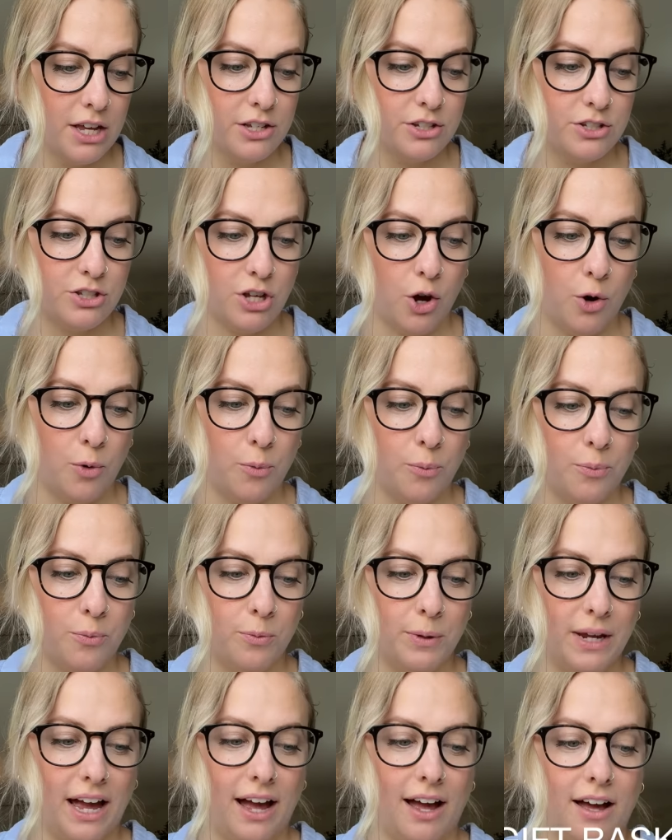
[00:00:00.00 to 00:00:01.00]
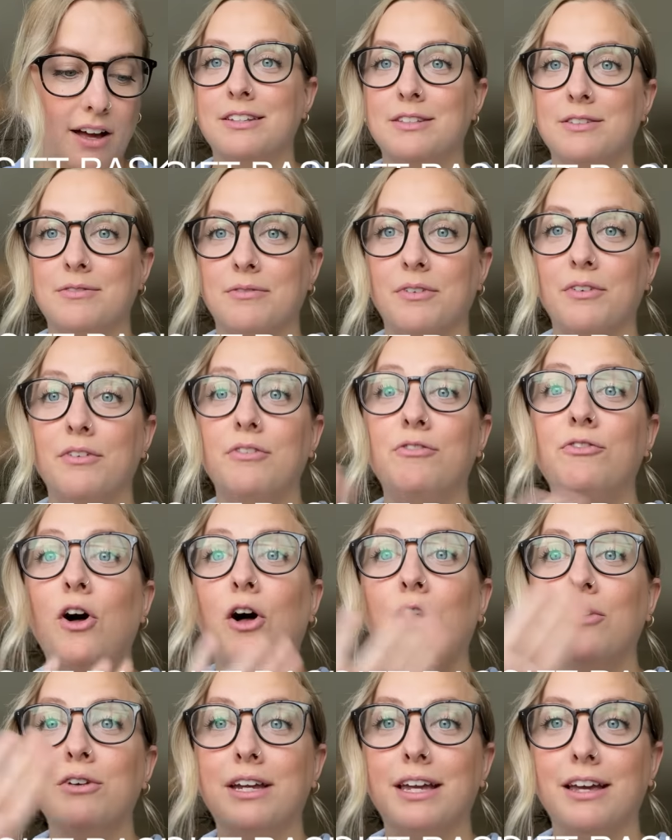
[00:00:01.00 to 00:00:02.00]
So we have
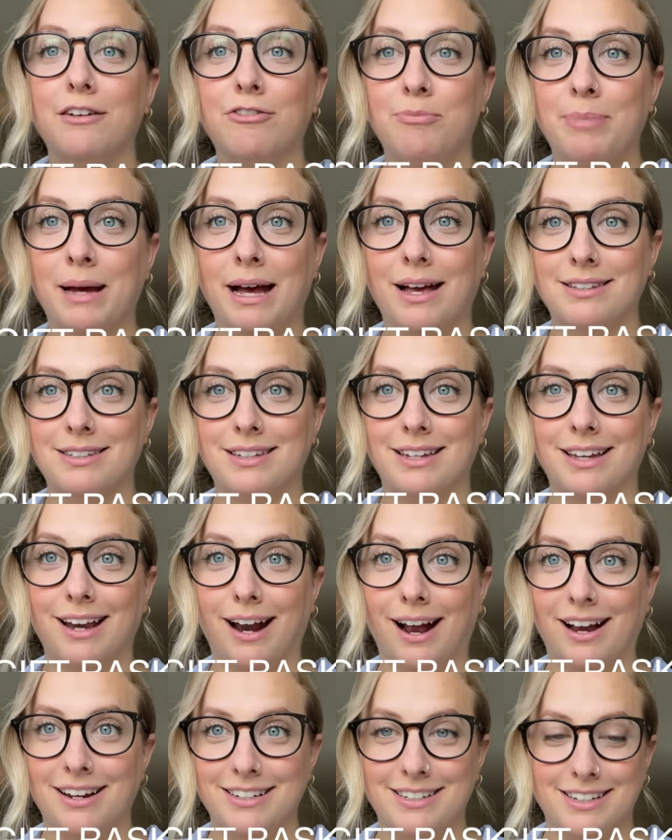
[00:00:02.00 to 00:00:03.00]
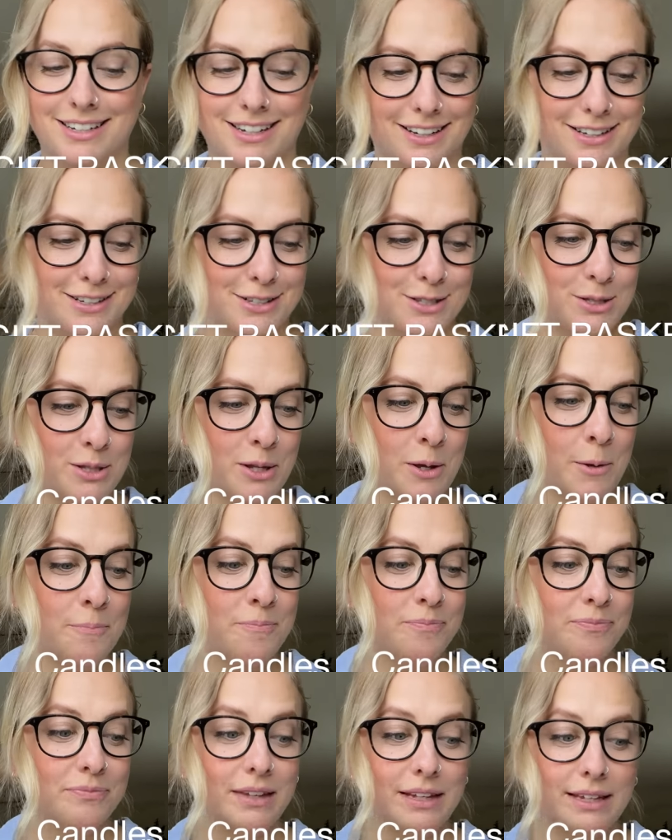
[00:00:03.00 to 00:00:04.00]
fall gift basket ideas,
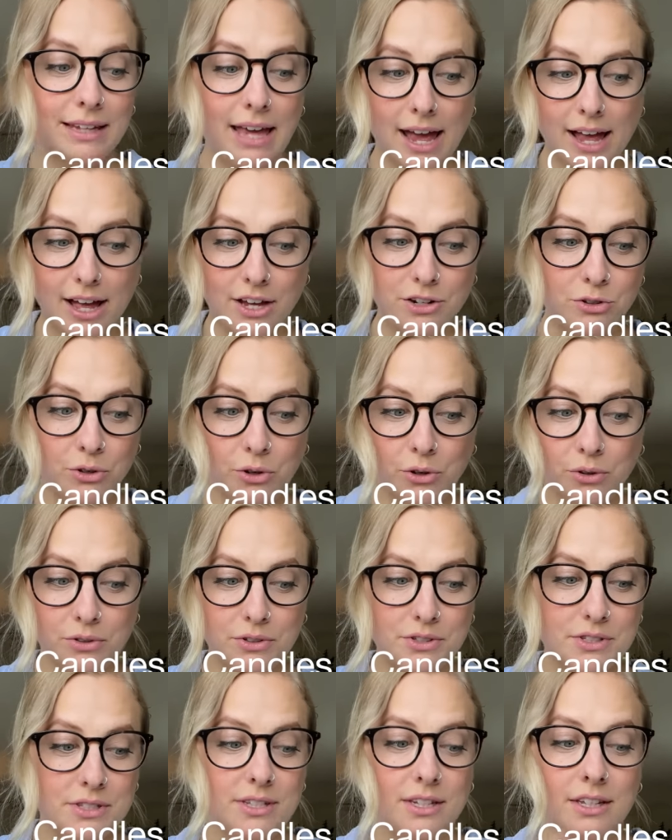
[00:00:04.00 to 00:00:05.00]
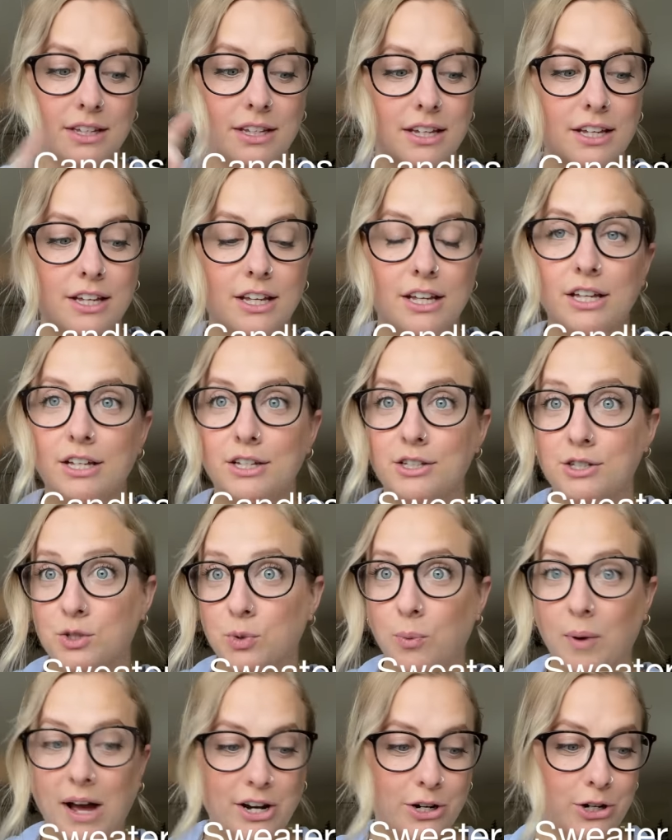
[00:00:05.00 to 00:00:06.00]
candles,
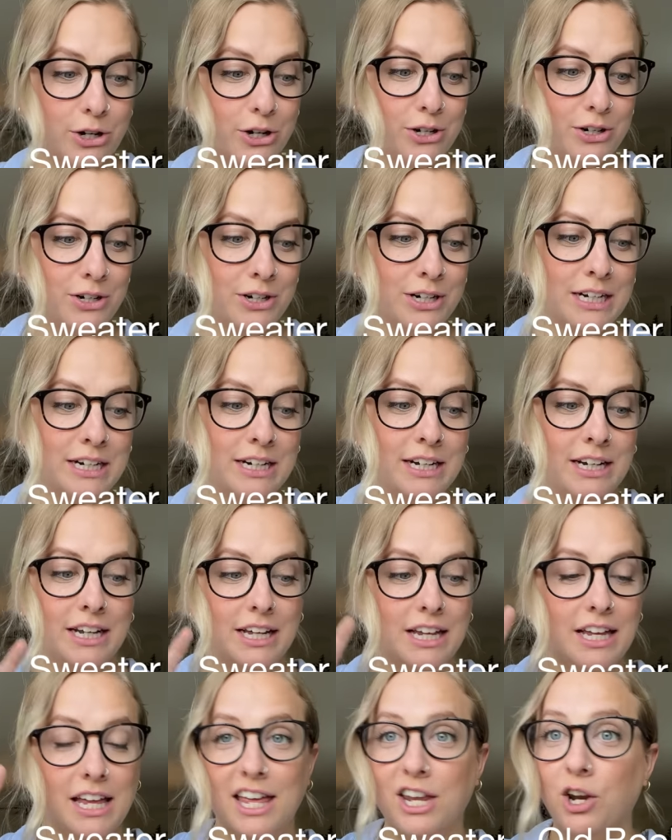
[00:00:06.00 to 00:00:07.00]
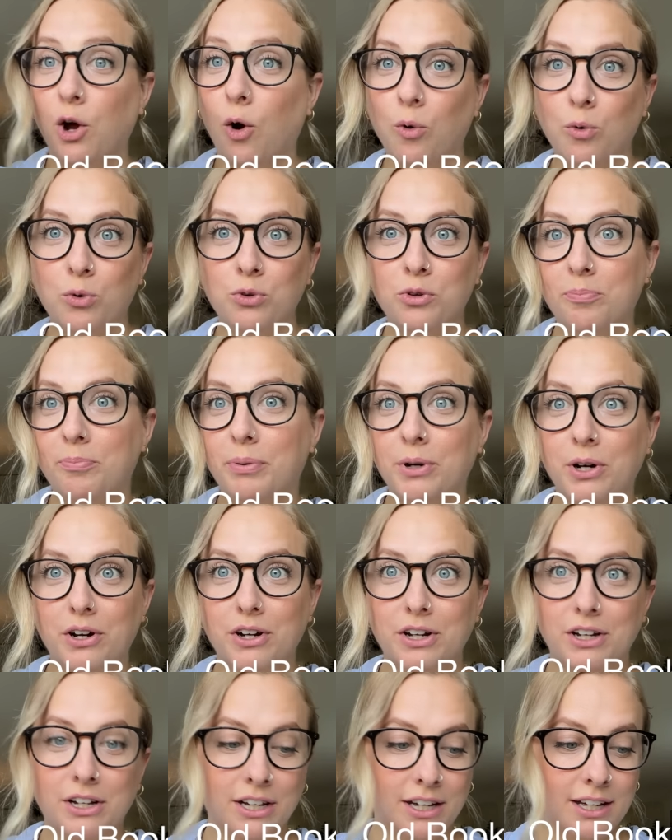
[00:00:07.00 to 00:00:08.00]
sweater, an old
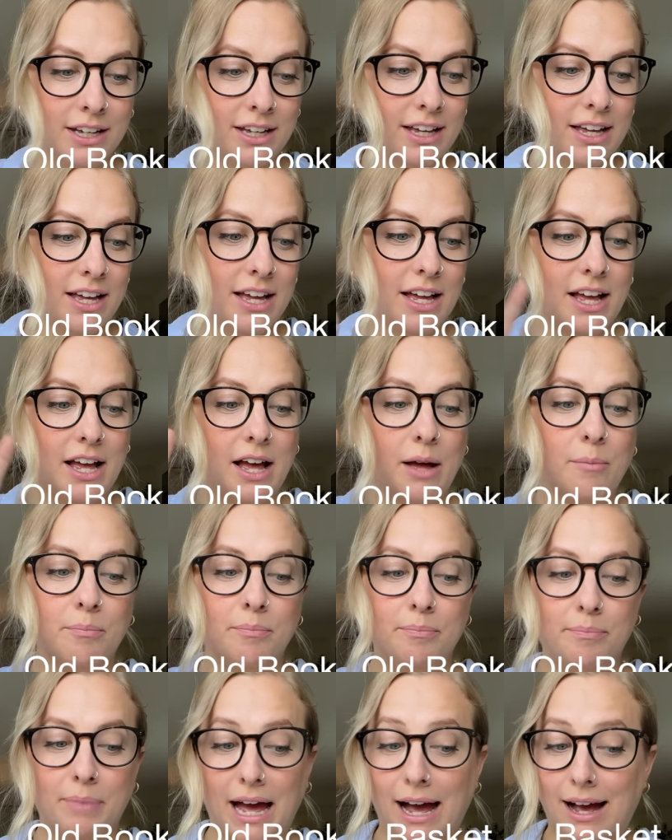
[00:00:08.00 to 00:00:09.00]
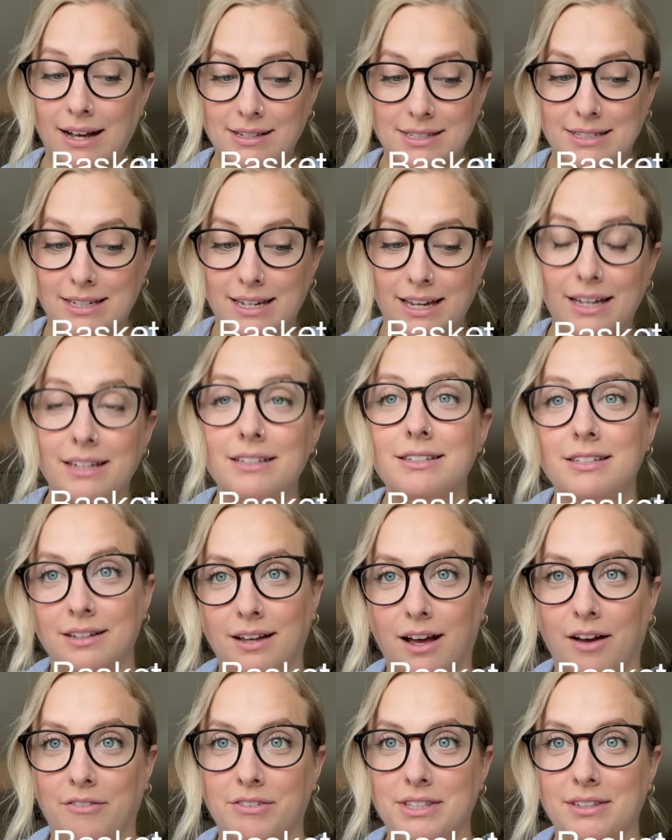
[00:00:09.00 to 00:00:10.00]
book, basket,
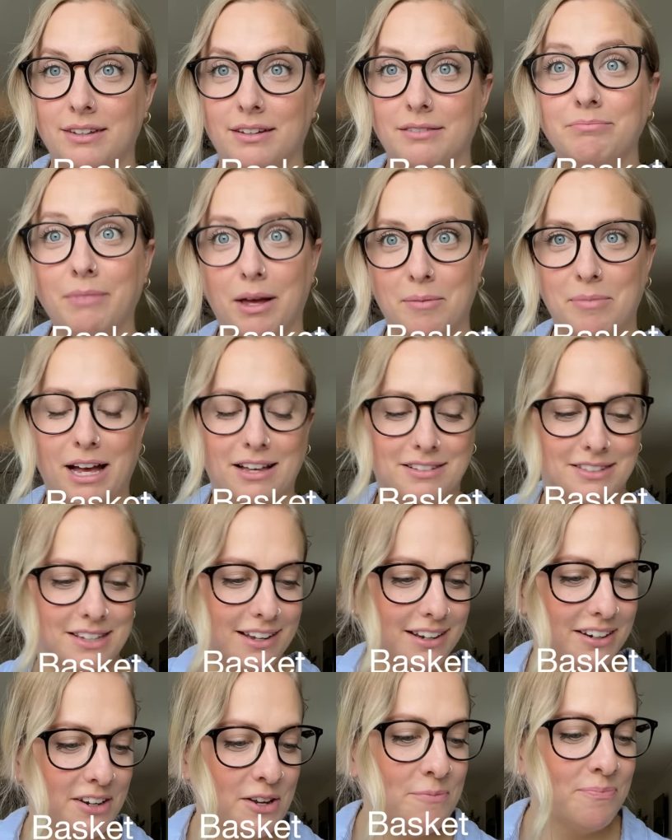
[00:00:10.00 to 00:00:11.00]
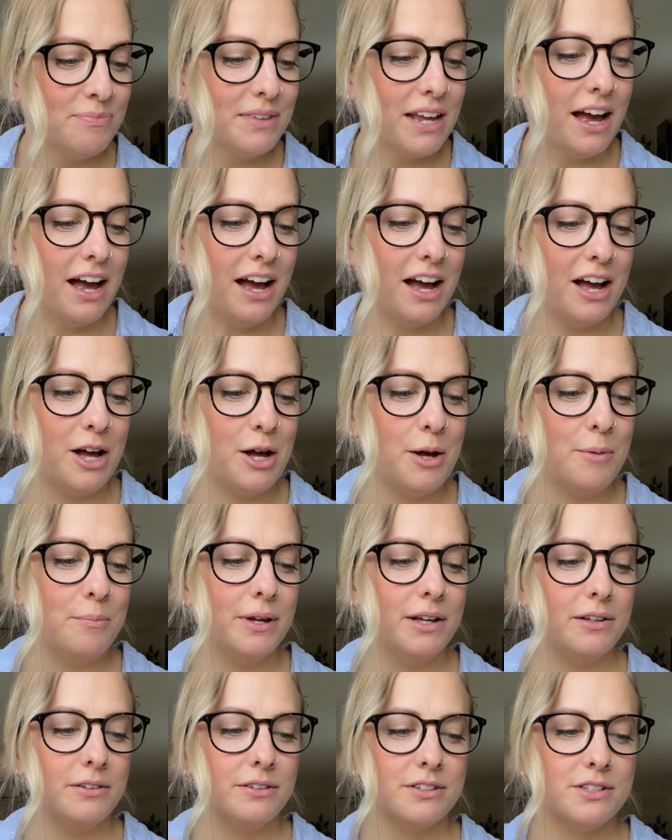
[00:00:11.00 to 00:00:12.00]
obviously a basket,
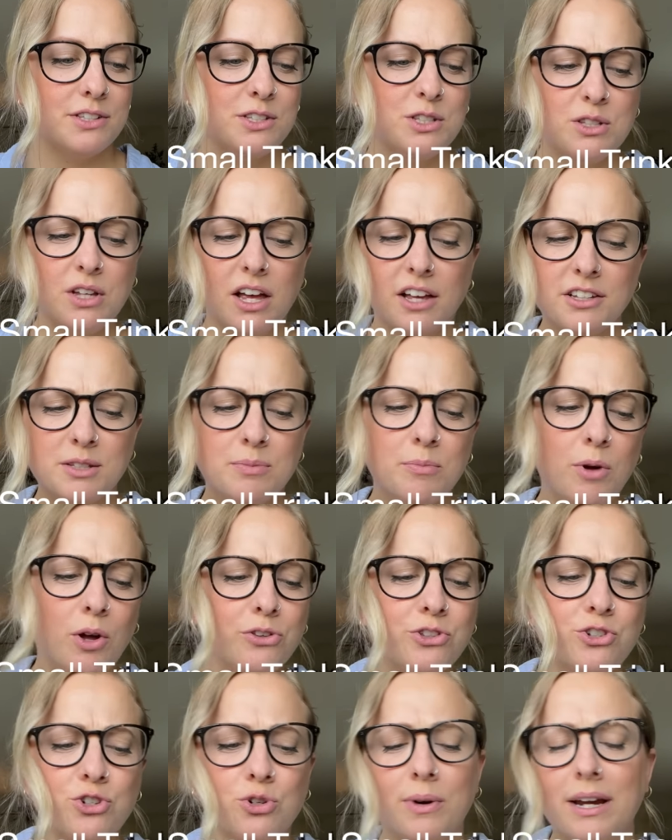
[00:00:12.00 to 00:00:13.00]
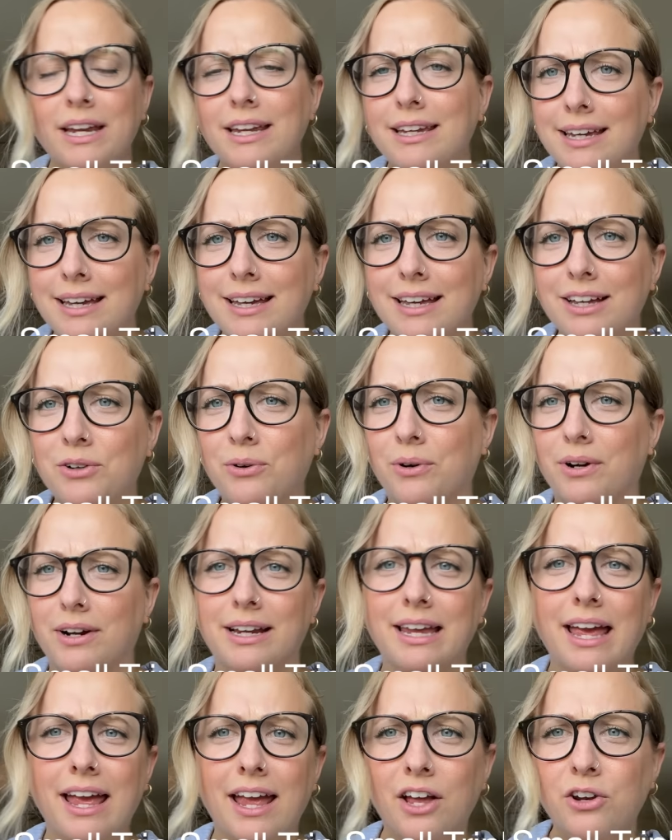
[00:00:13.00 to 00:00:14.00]
a small trinket or a
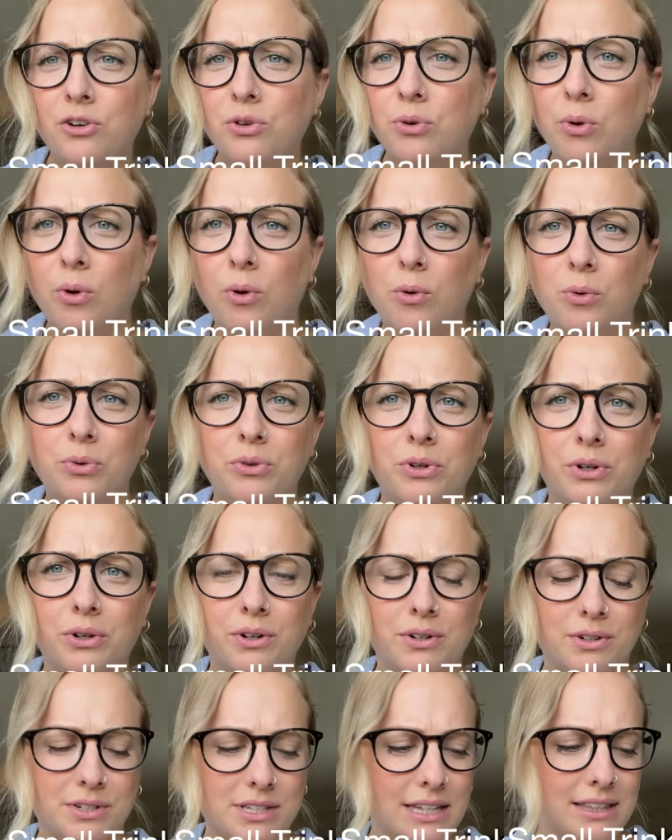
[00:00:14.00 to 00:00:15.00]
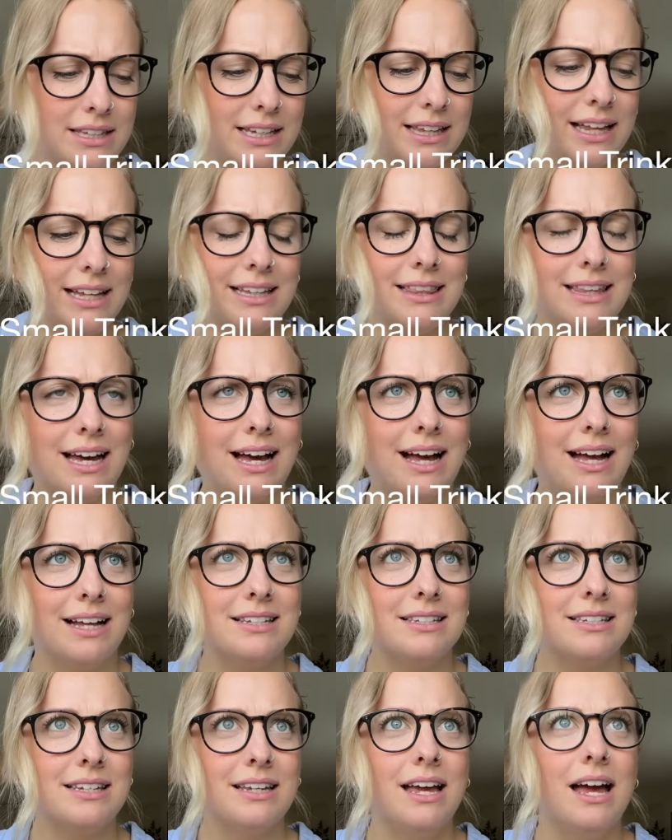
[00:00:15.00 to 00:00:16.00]
candle holder, something like
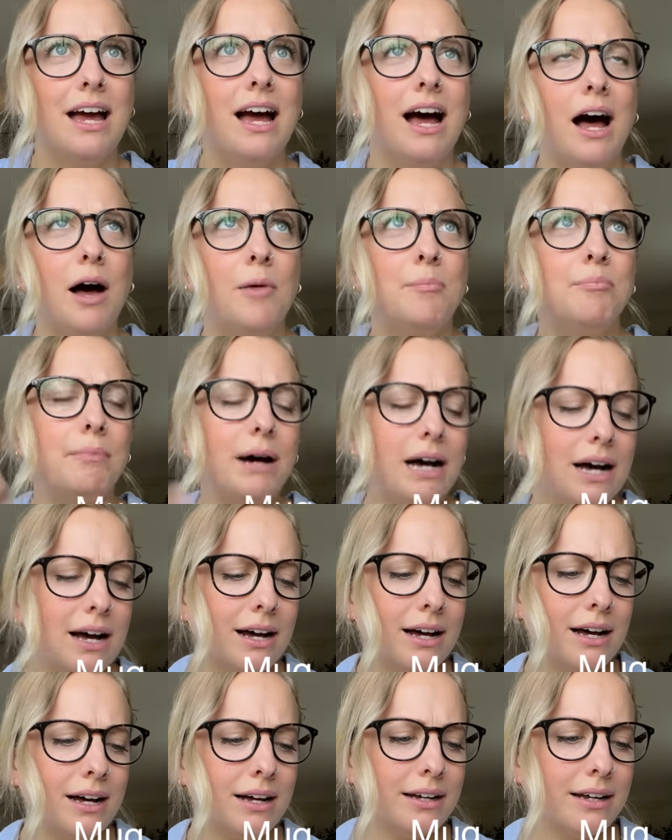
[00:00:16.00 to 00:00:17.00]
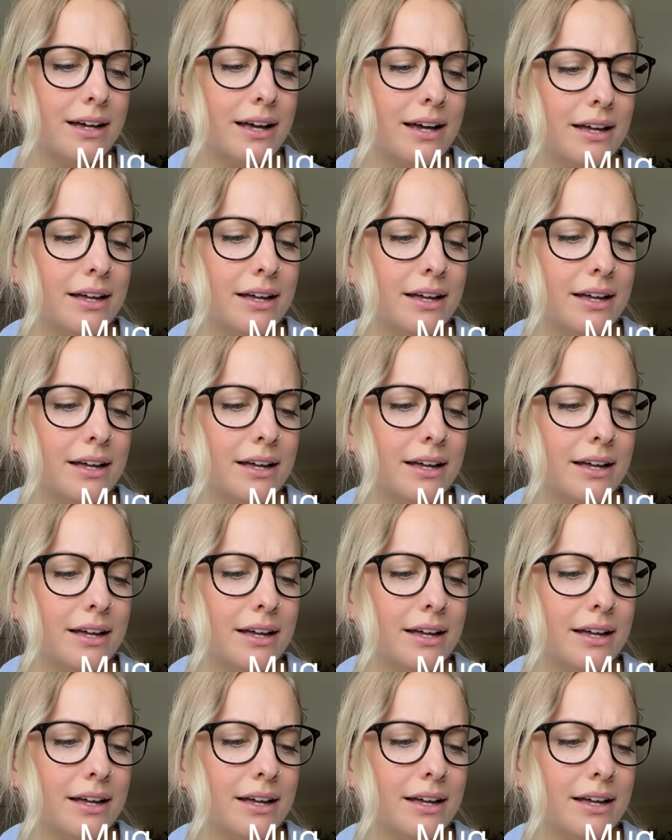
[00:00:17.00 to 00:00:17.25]
that, a mug,